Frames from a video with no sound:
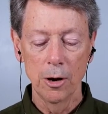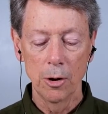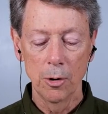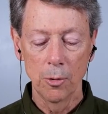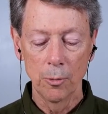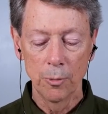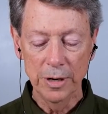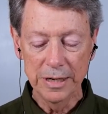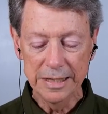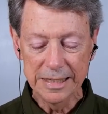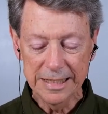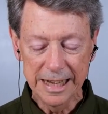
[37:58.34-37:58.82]

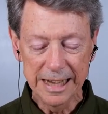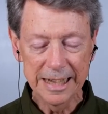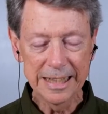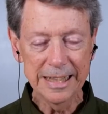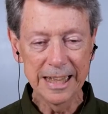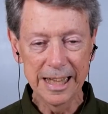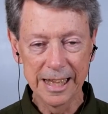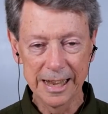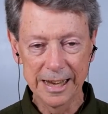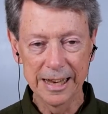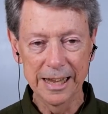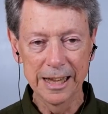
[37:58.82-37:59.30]
we take
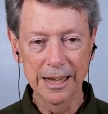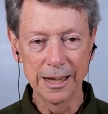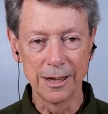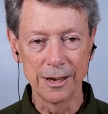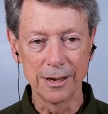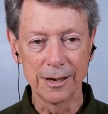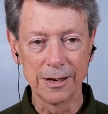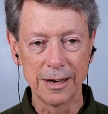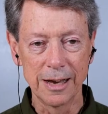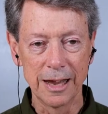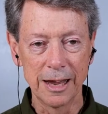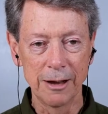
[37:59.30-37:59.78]
that
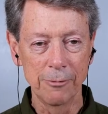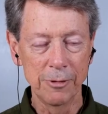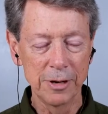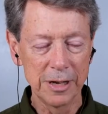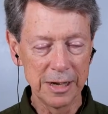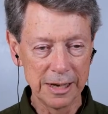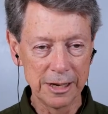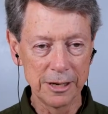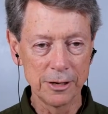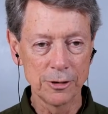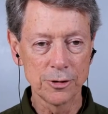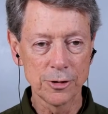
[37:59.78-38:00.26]
in and we
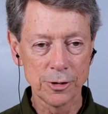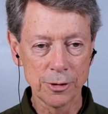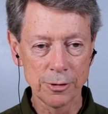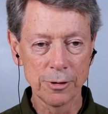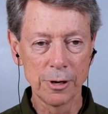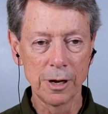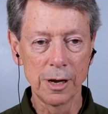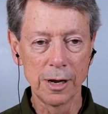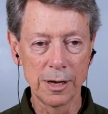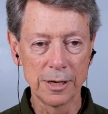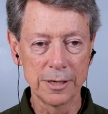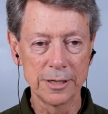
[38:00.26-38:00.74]
can
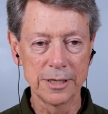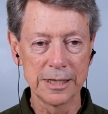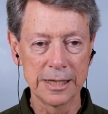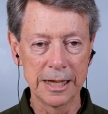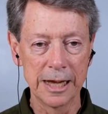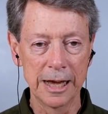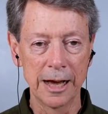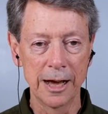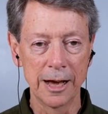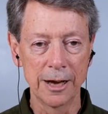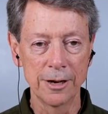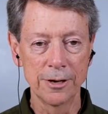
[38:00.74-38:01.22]
internalize
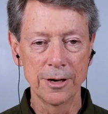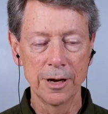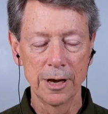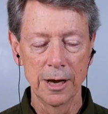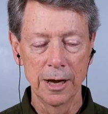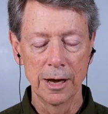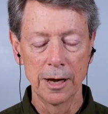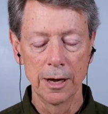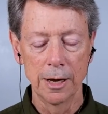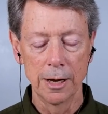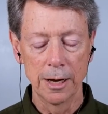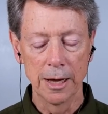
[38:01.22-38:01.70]
that
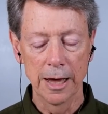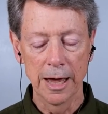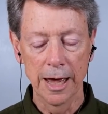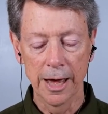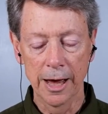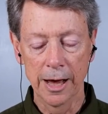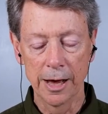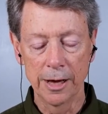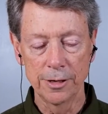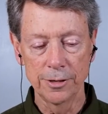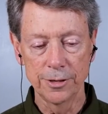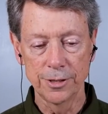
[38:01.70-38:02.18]

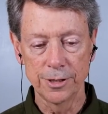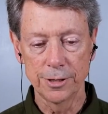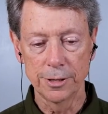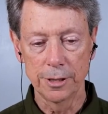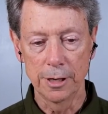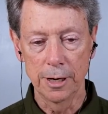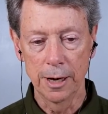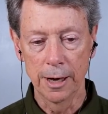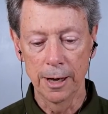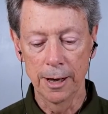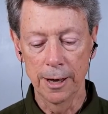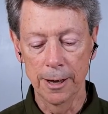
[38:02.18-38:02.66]
as
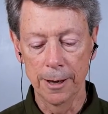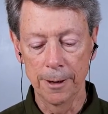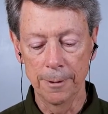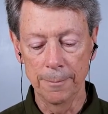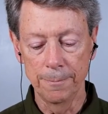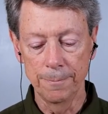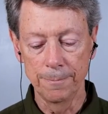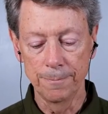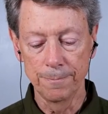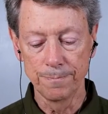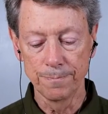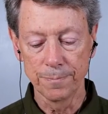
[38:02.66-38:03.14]

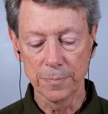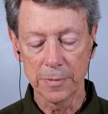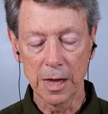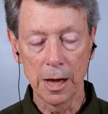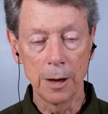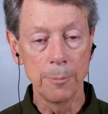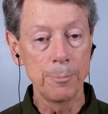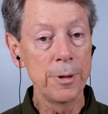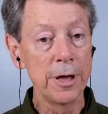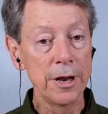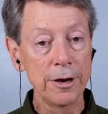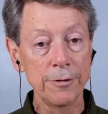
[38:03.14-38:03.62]
um,
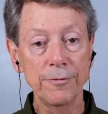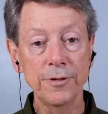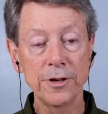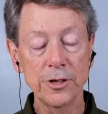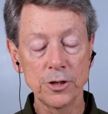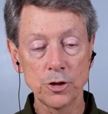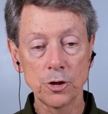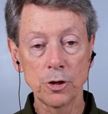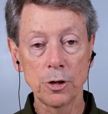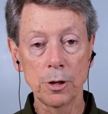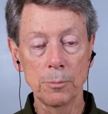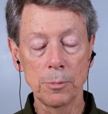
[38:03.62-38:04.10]
a
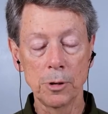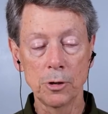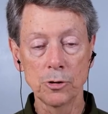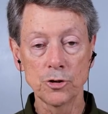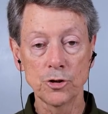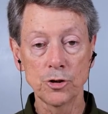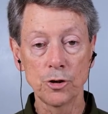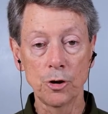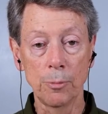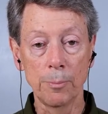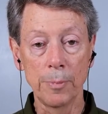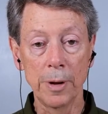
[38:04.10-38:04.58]
beneficial emotional